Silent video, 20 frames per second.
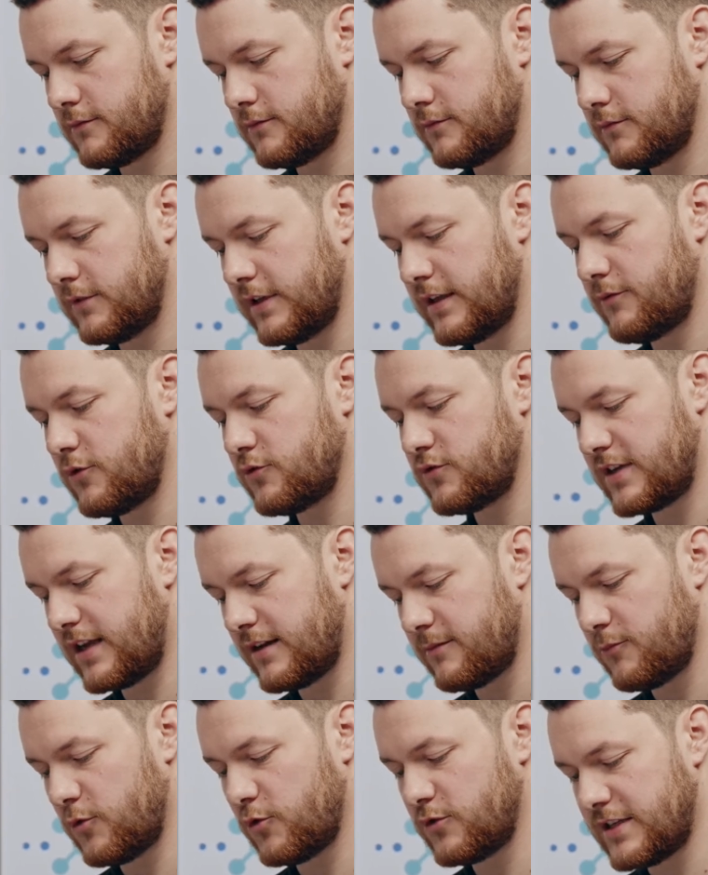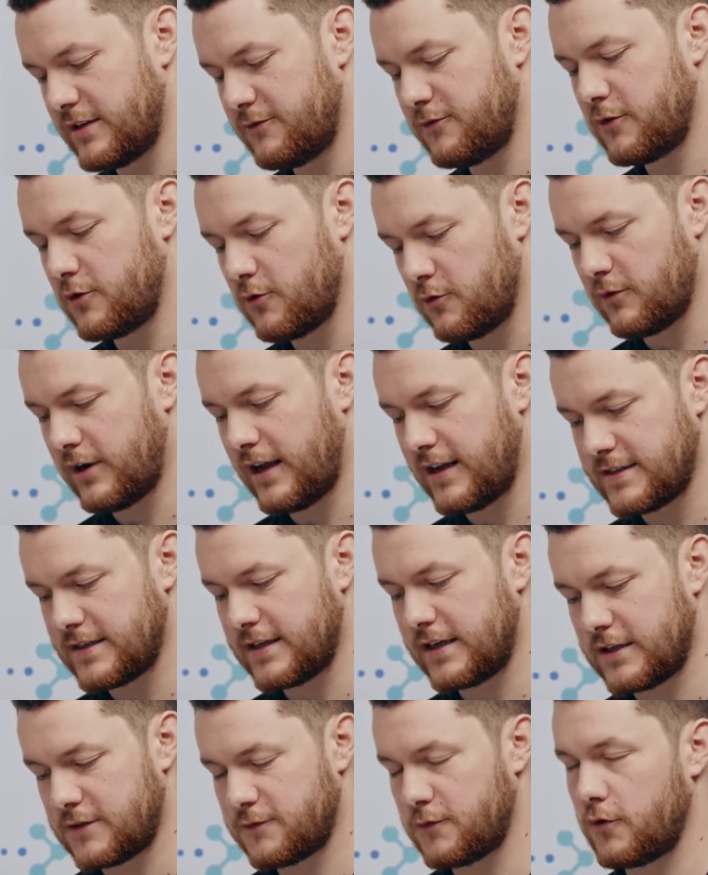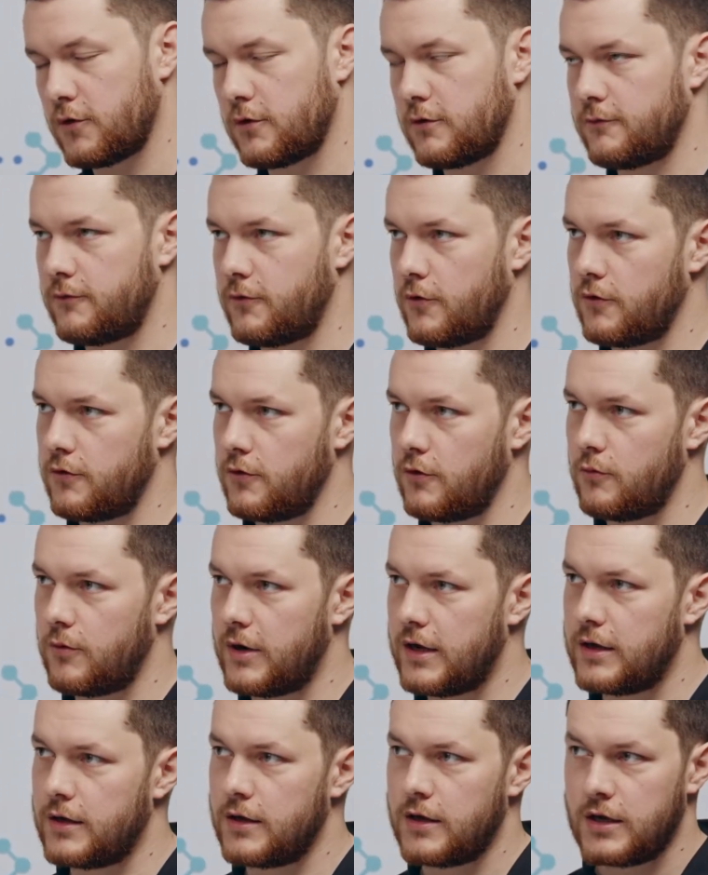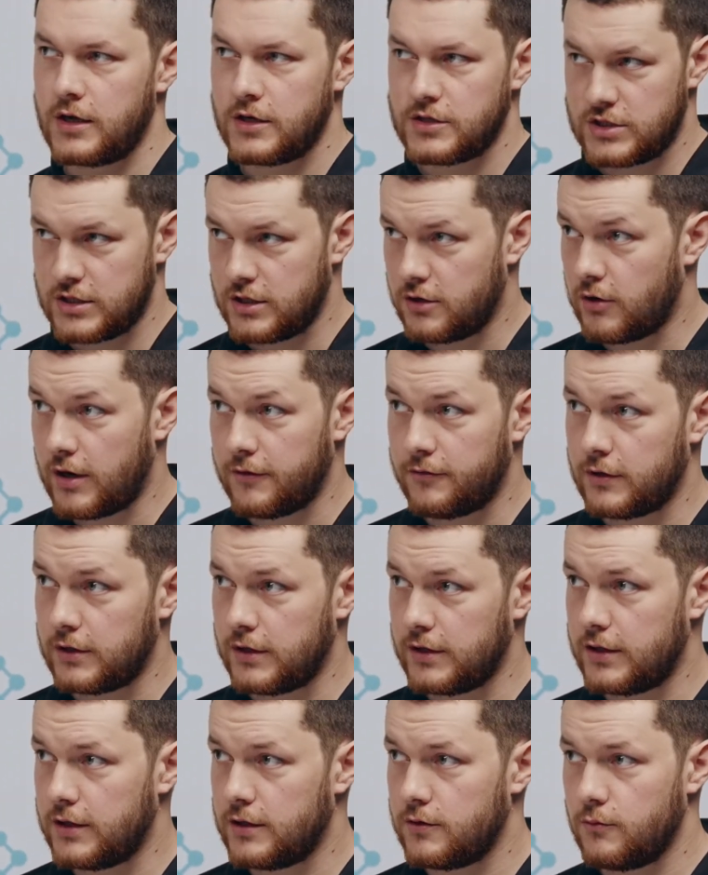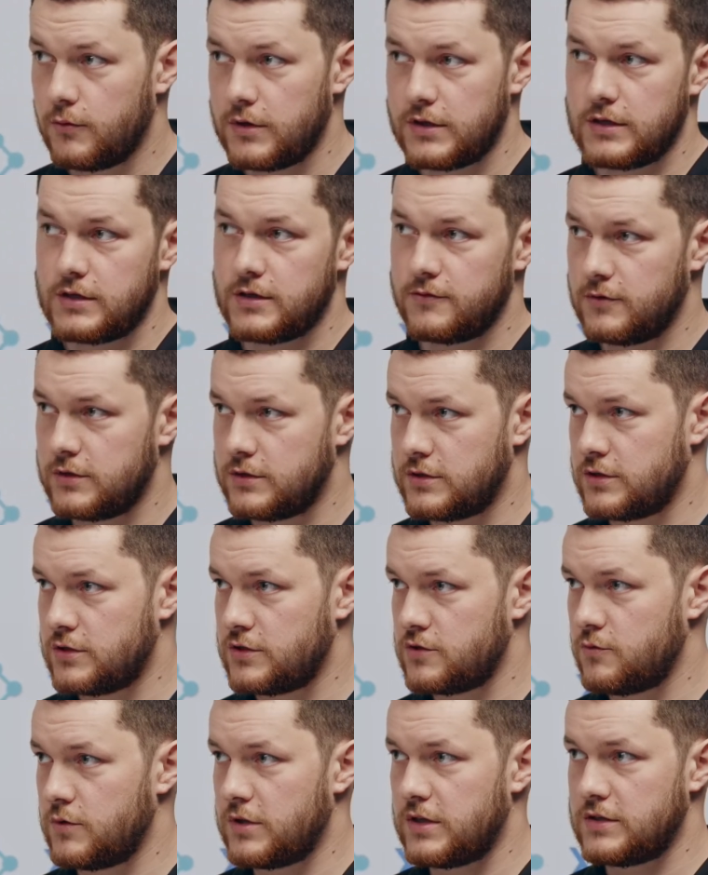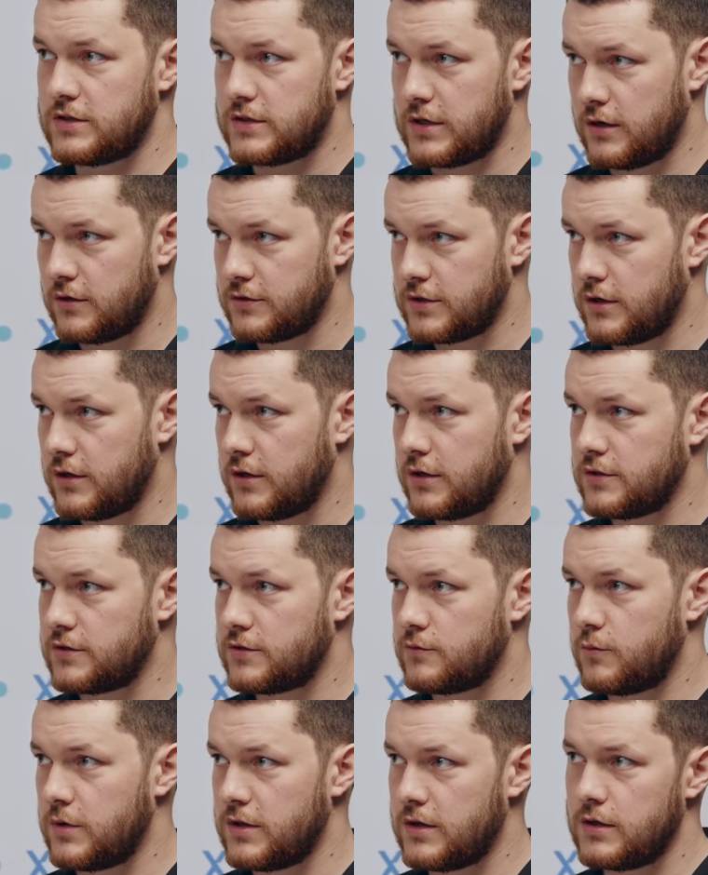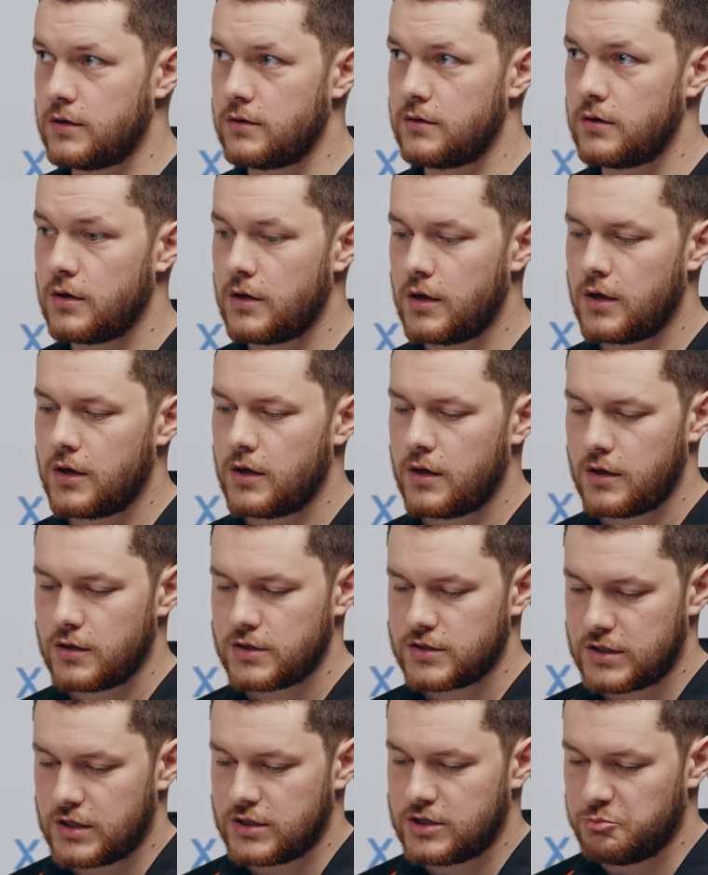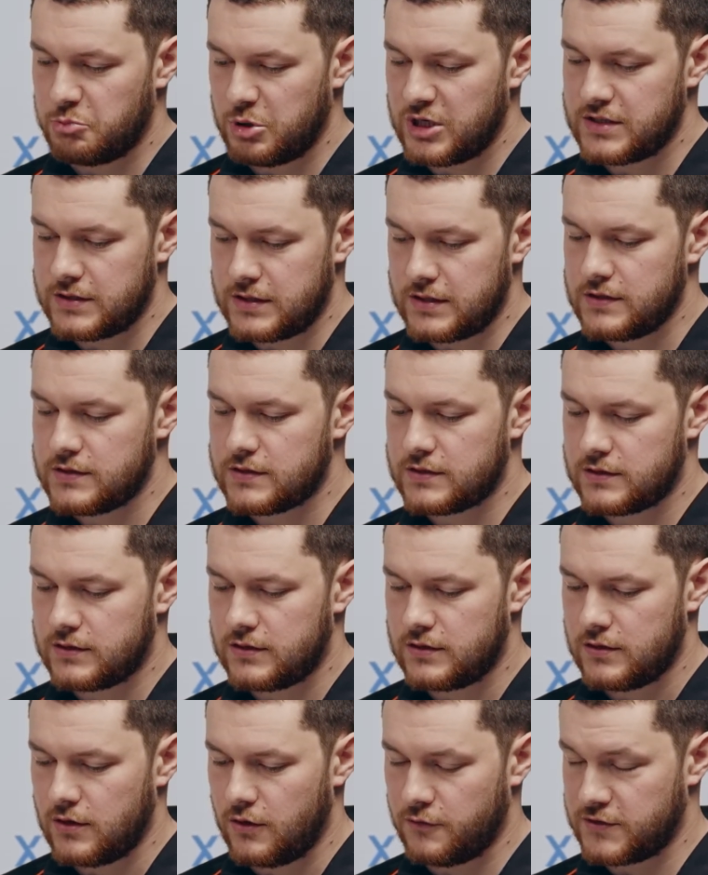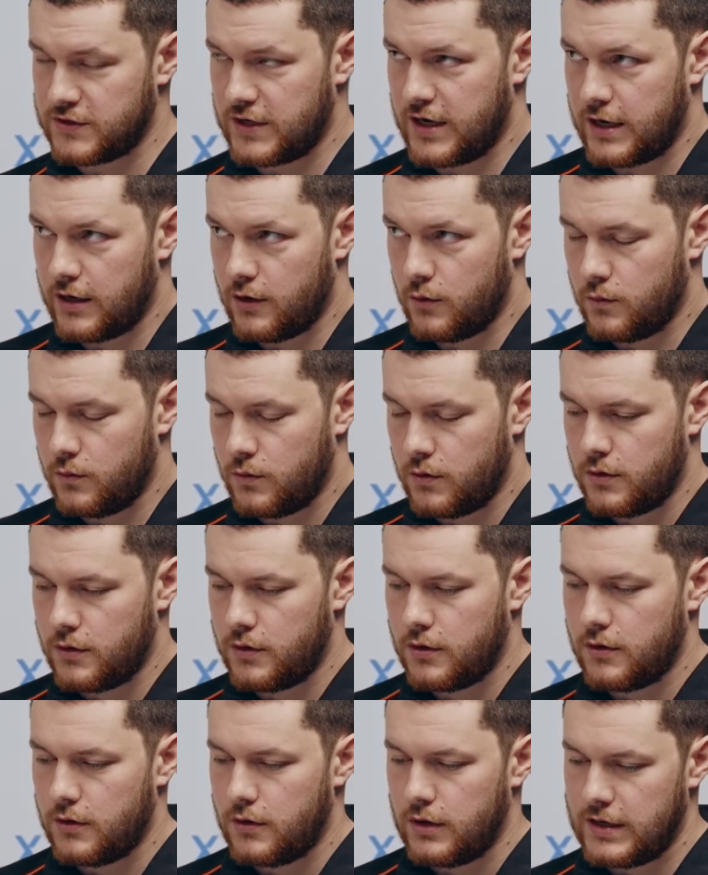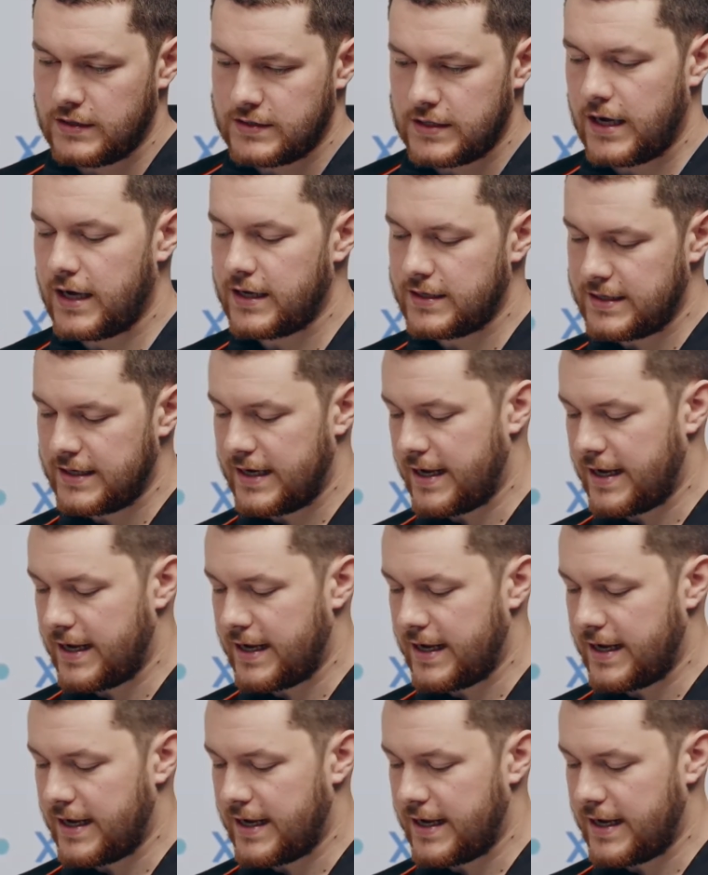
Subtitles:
levels get more difficult as it gets further and further away geographically, within divisions, within sales areas, within such a business of scale. It's hard to